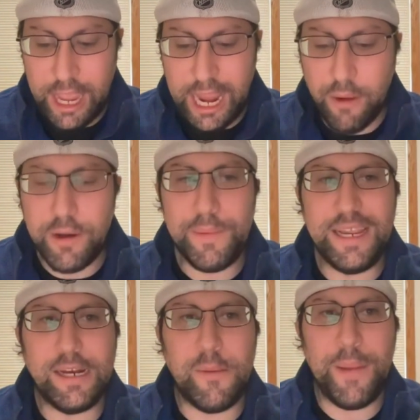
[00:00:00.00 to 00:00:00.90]
It would be
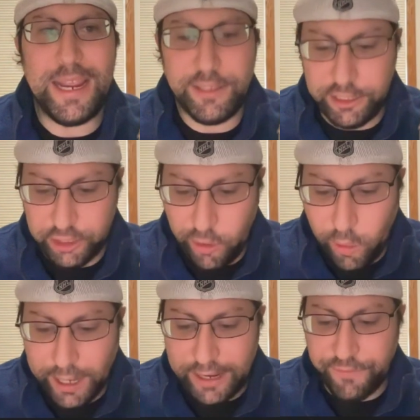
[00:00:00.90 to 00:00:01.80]
an amazing
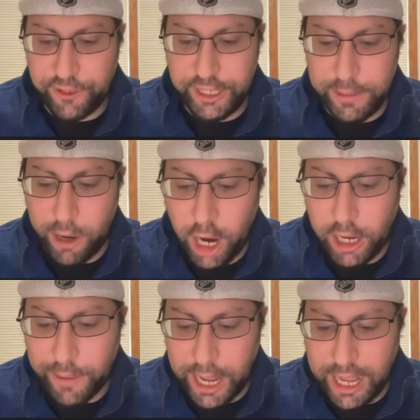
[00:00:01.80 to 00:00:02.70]
story for Jim
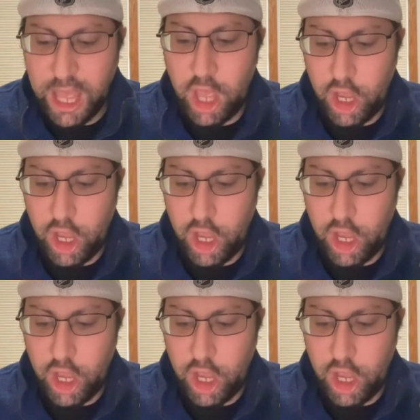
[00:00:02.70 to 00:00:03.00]
Harbaugh